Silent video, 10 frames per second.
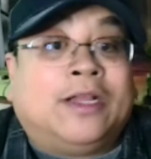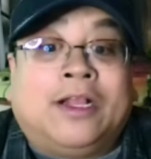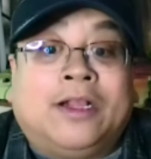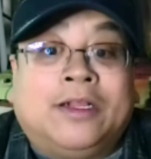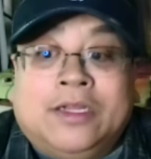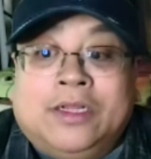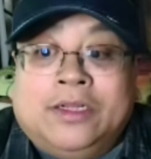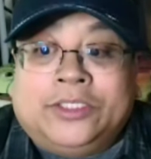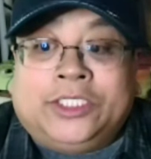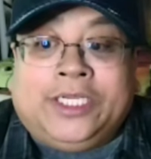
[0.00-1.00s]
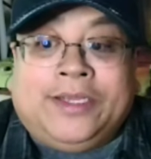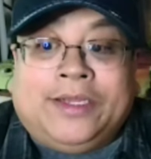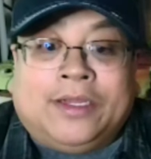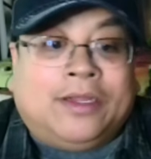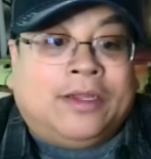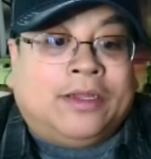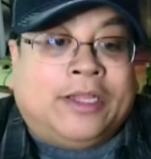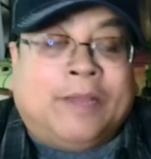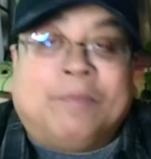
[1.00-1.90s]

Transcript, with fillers: Uh, She uh,